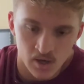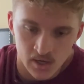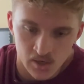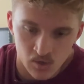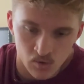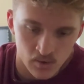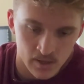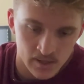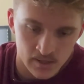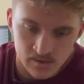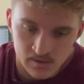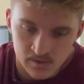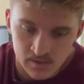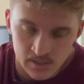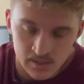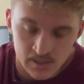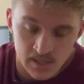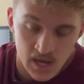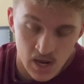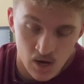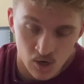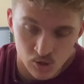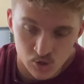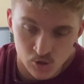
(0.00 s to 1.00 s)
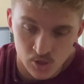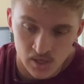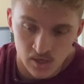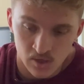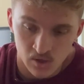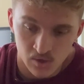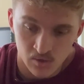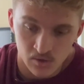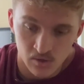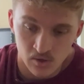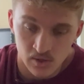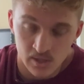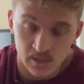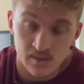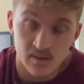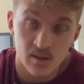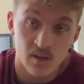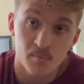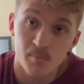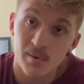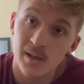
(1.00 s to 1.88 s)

I don't like sit down and try to learn the lead stuff,